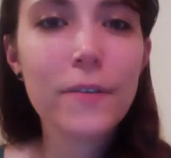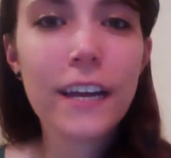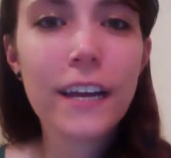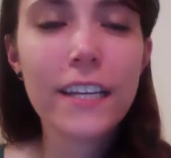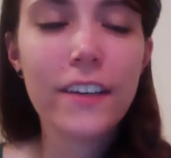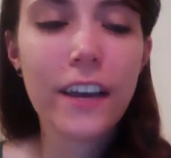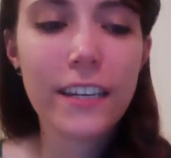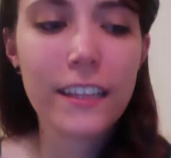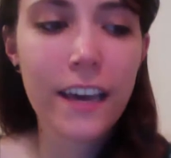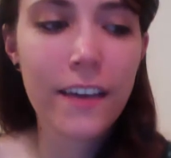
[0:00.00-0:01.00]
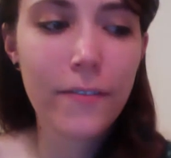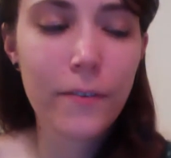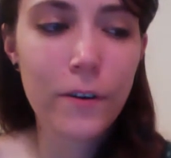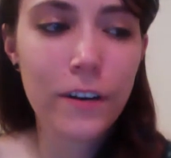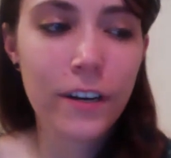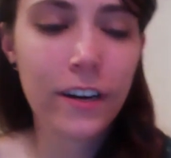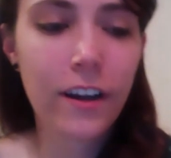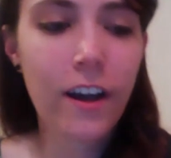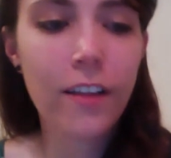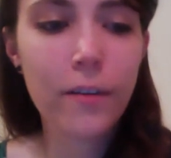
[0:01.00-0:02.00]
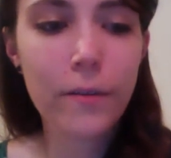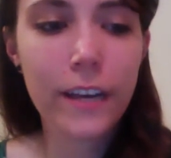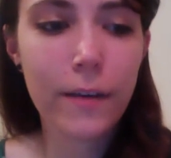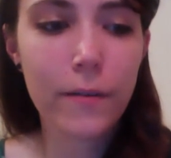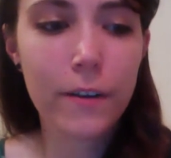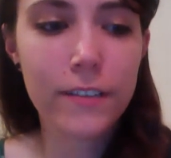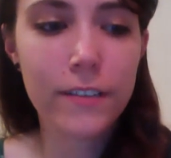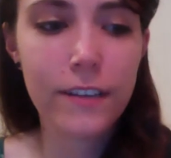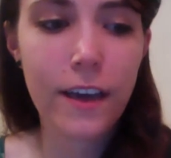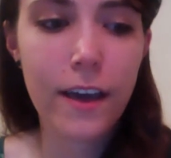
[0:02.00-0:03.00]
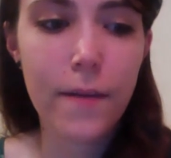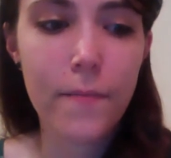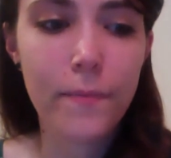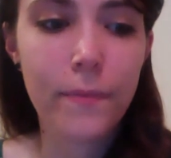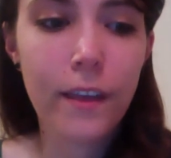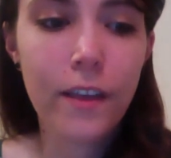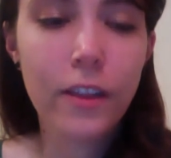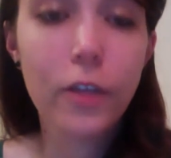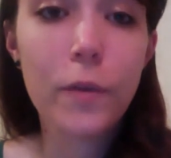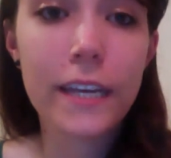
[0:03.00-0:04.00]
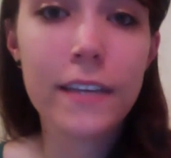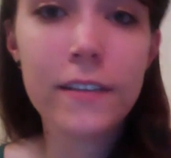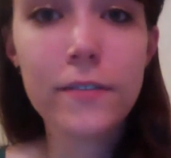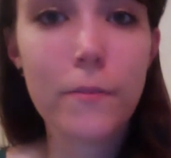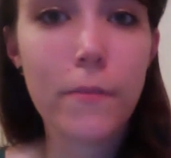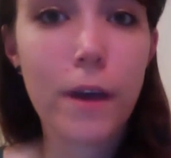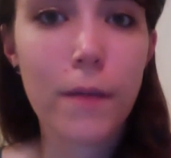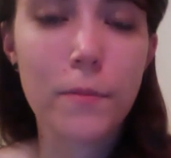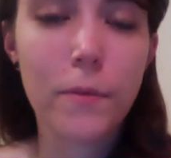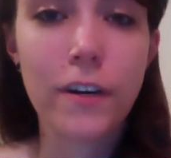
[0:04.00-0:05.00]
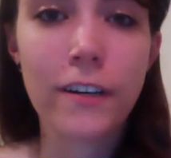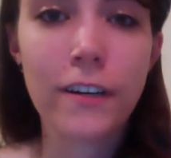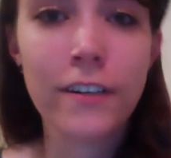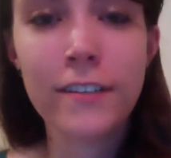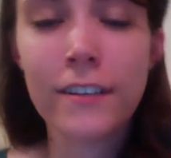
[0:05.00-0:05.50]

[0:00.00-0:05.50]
I do. I did that for Halloween. I was Louise from Bob's Burgers.